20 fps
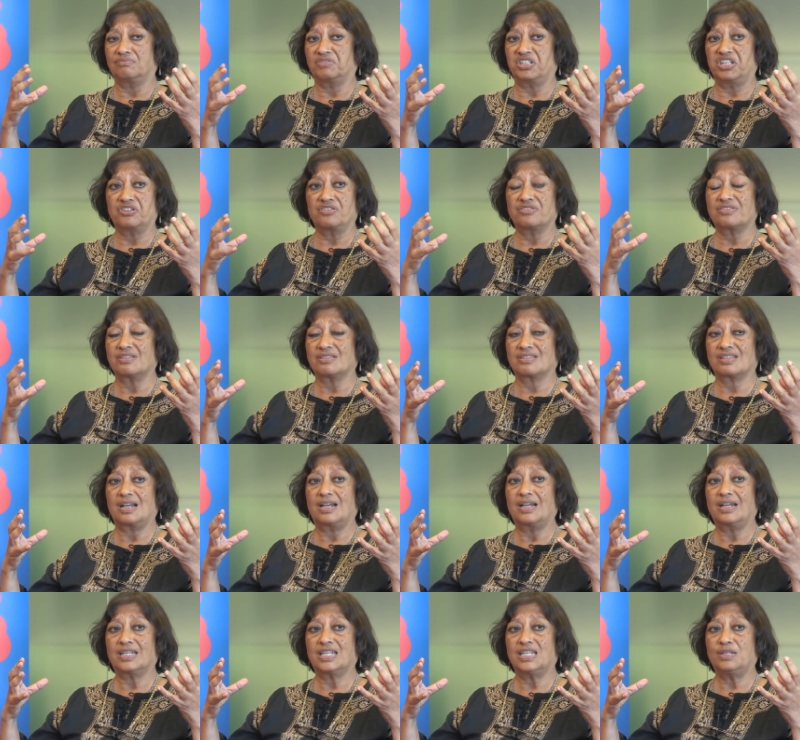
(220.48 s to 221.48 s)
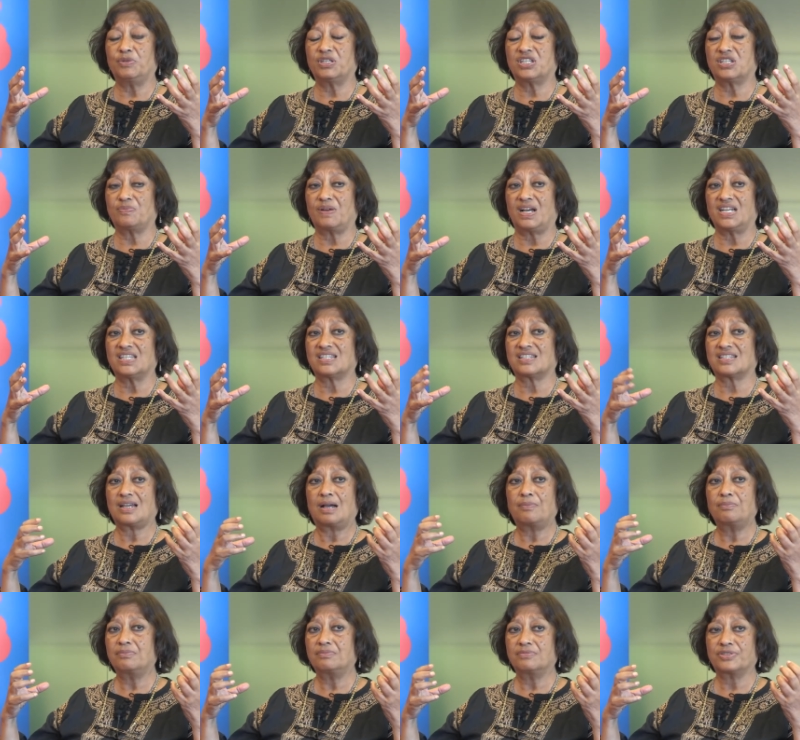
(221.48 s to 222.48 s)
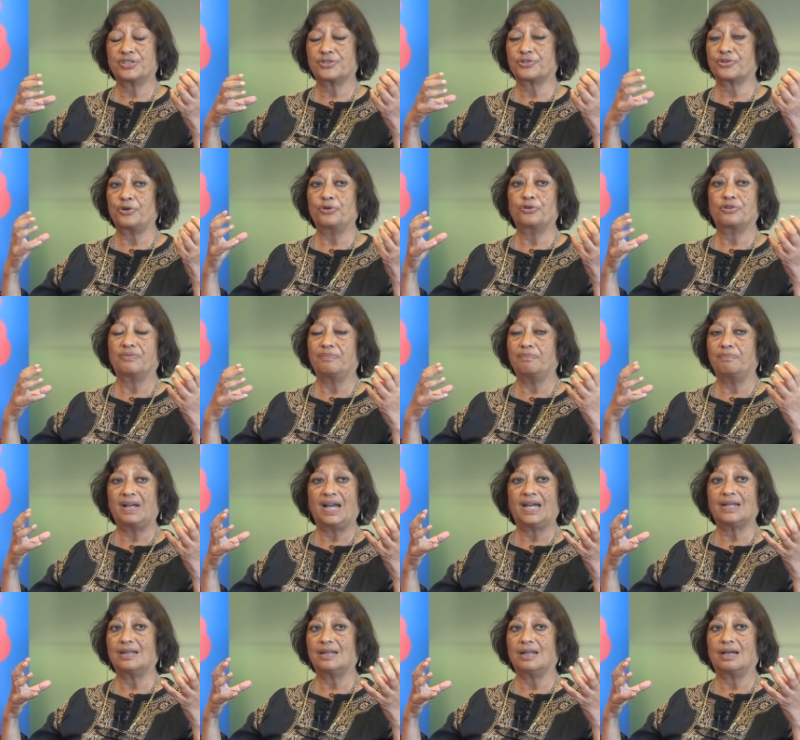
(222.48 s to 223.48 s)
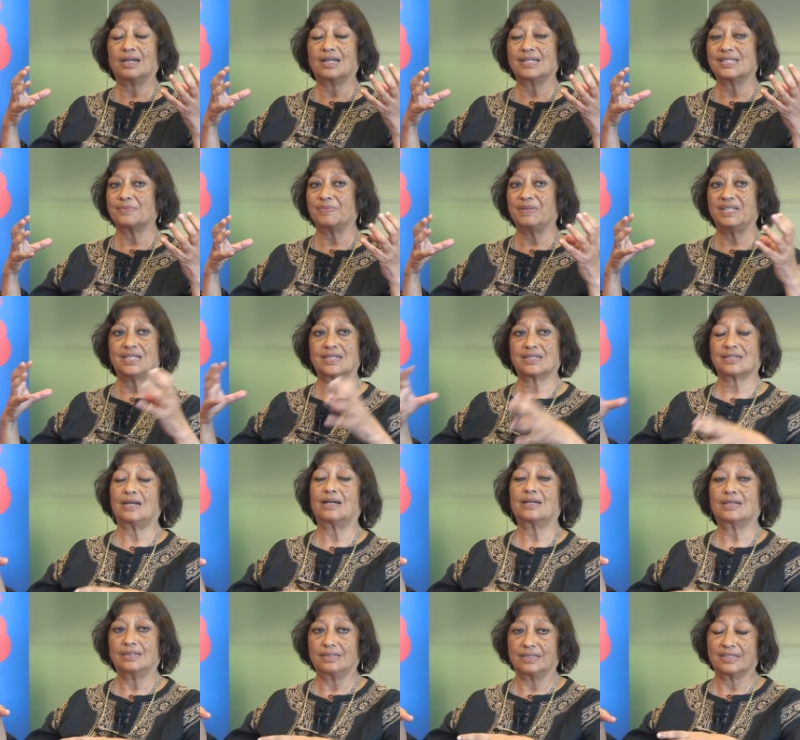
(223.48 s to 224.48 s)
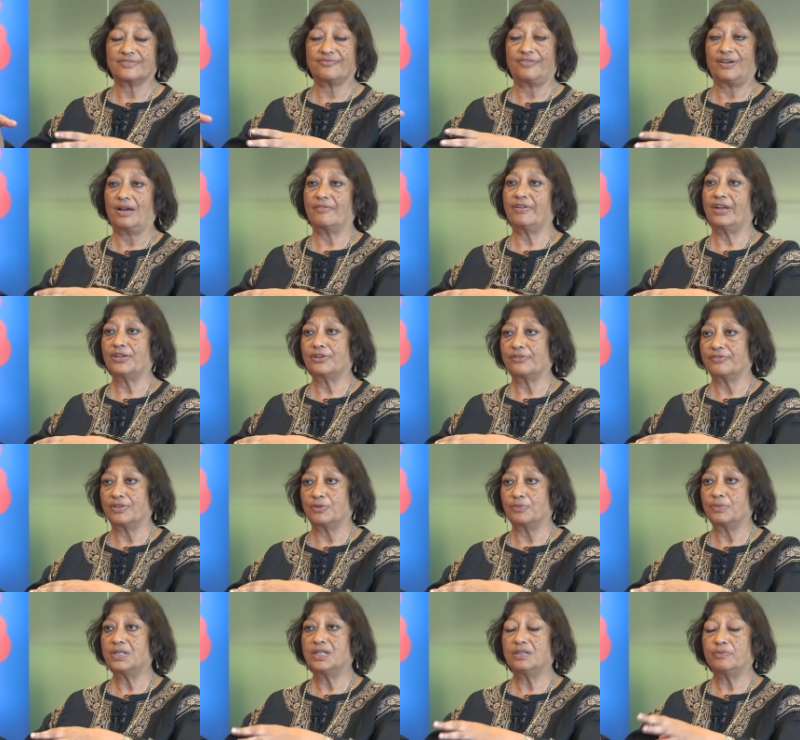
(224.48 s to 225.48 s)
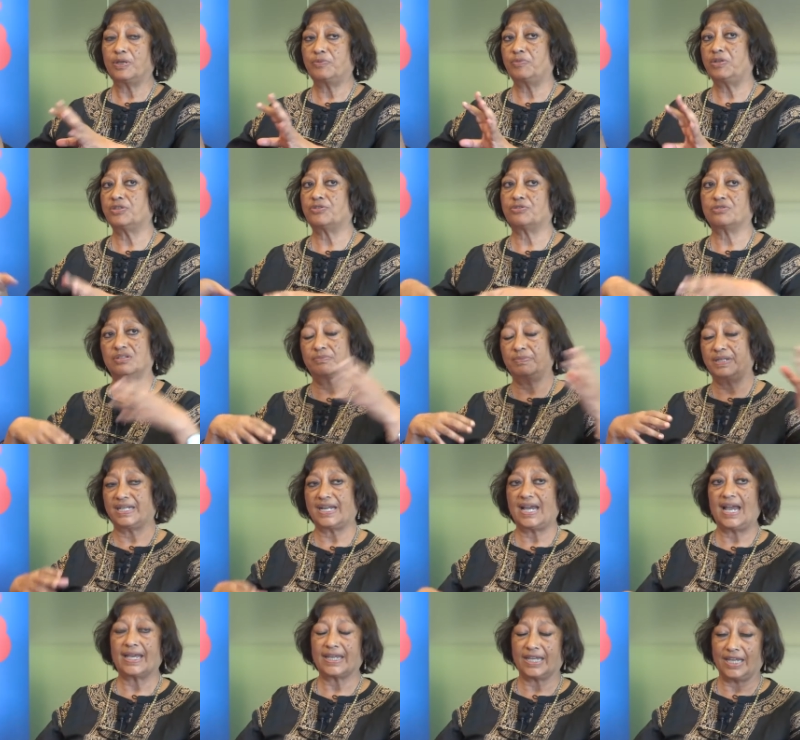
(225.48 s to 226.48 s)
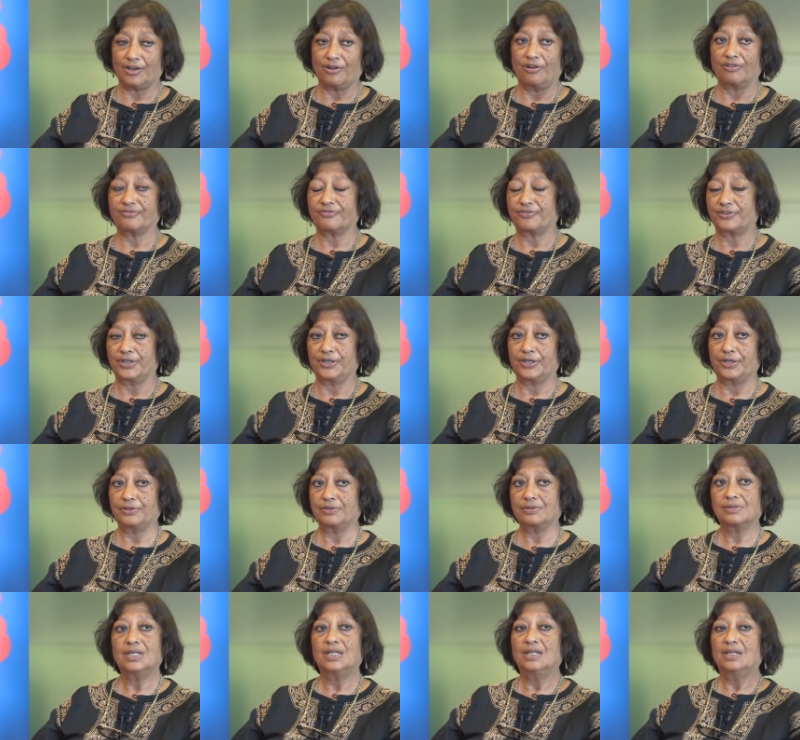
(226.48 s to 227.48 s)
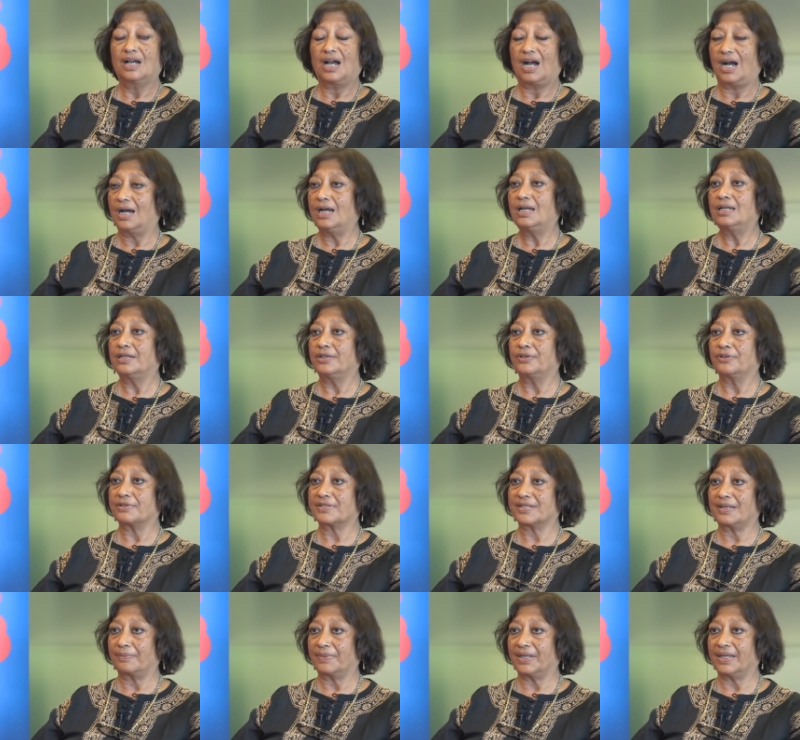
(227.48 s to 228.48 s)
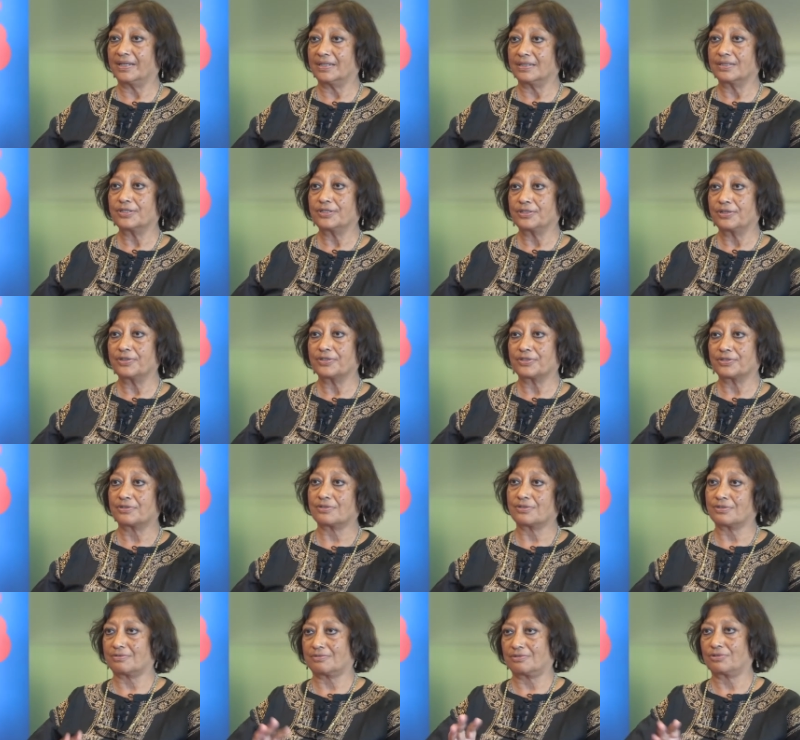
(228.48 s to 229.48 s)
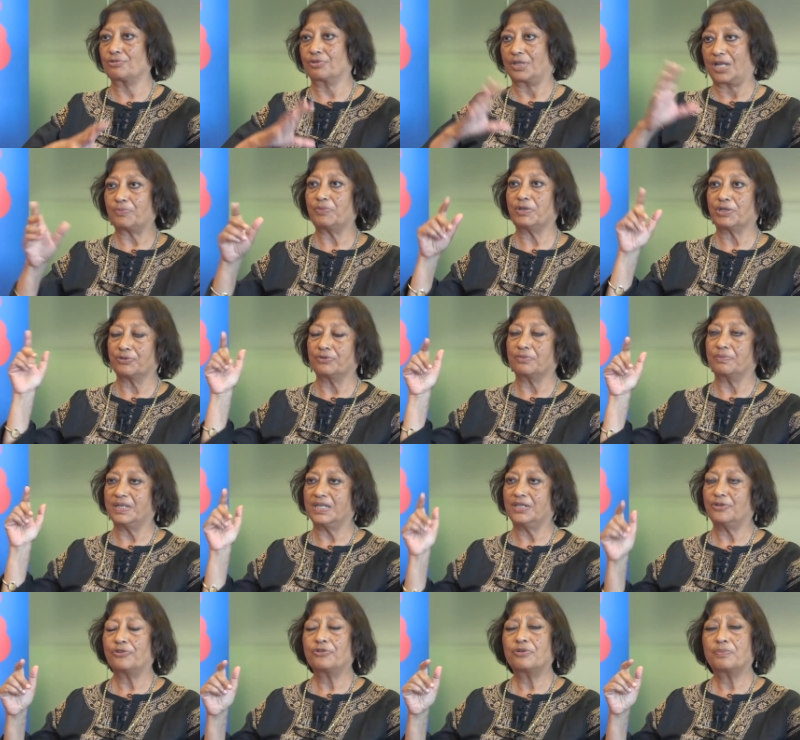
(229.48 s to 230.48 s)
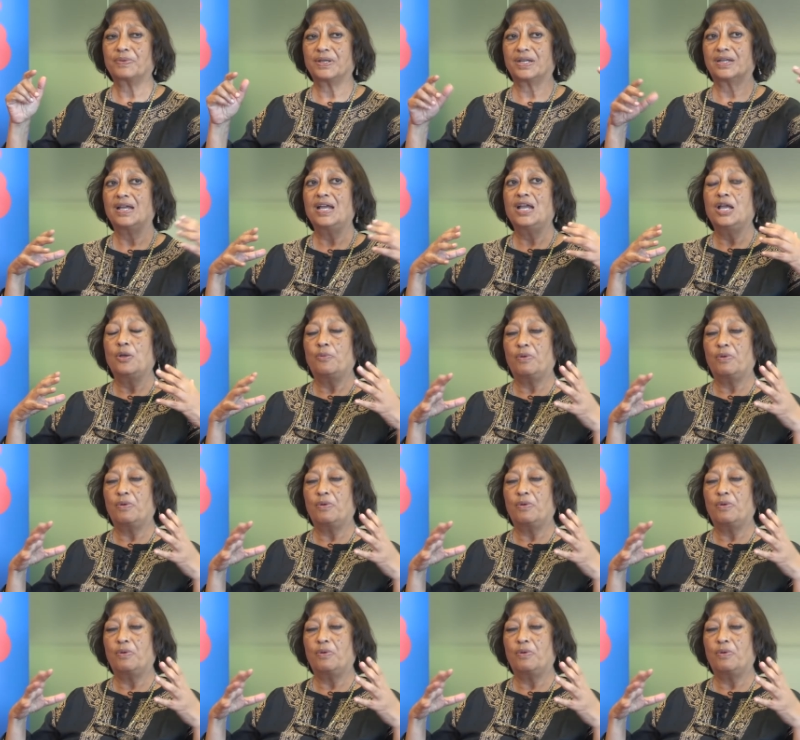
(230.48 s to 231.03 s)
you know, society, which by some stroke of bad luck has been stuck in this far end of the world, where we should have been hanging off, you know, Ireland or something, you know, so that we could be European.